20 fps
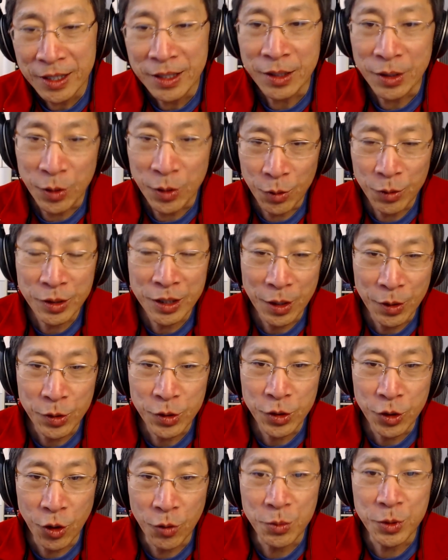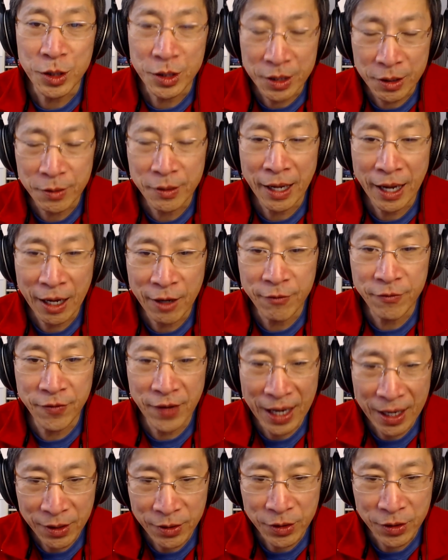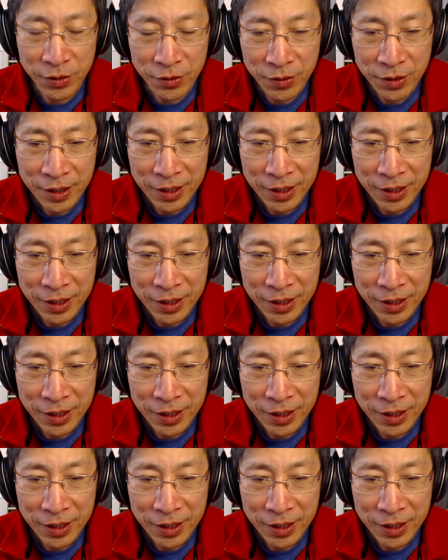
the telescopes still have value.